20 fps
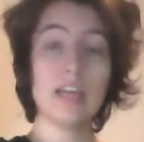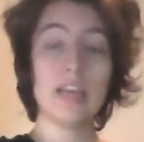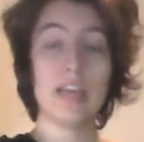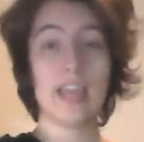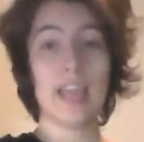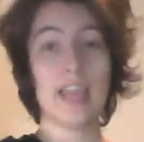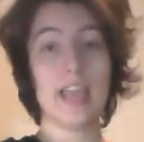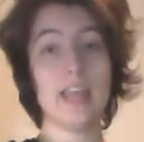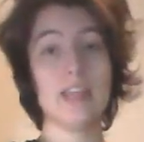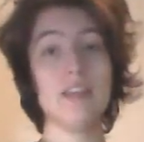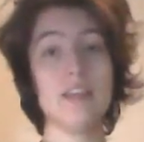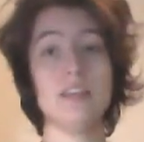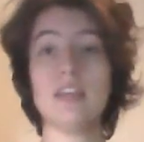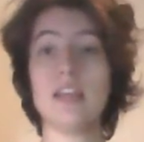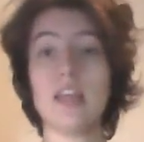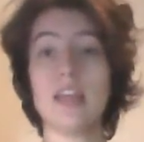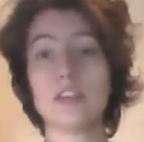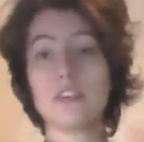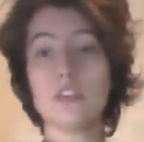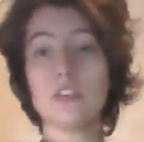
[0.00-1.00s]
and the
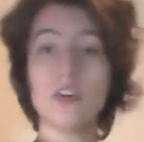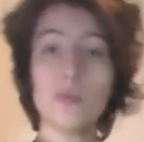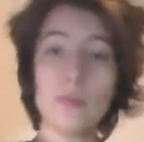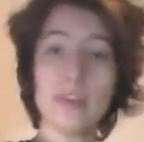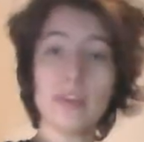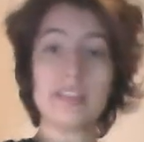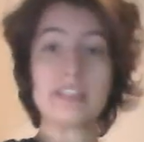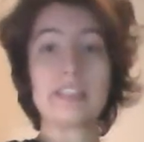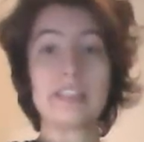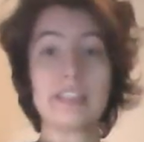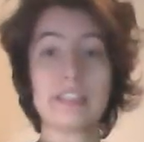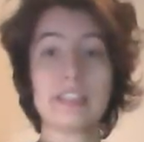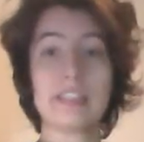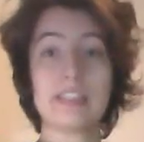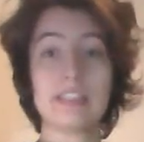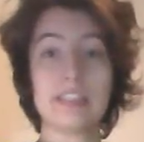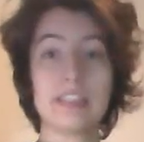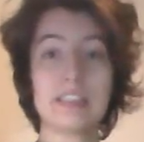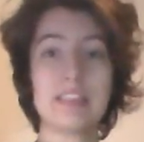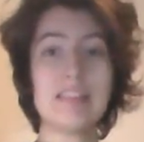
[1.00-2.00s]
exomis,
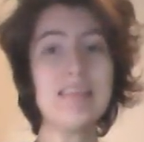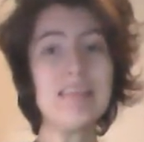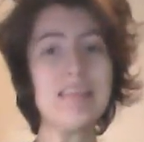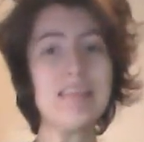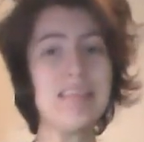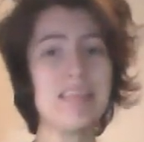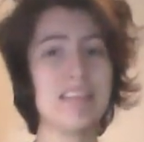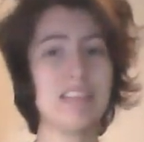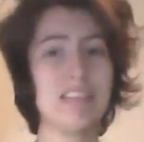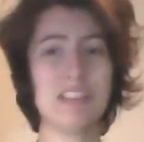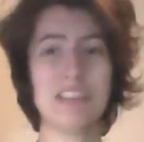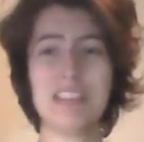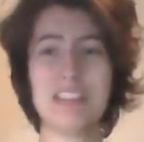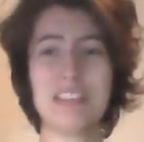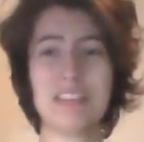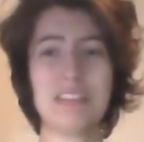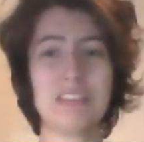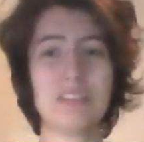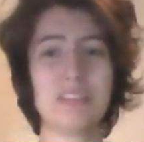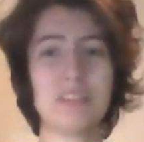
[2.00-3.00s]
or
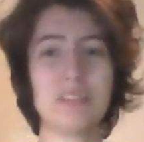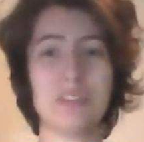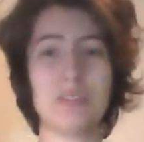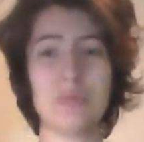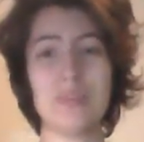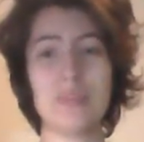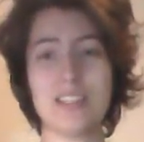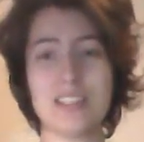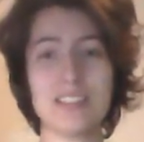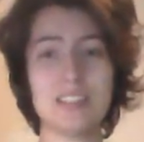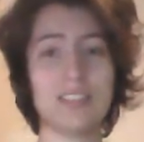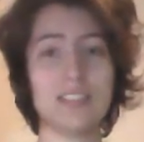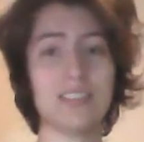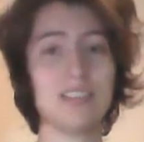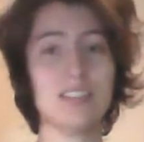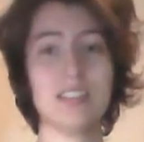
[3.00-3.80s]
exomis.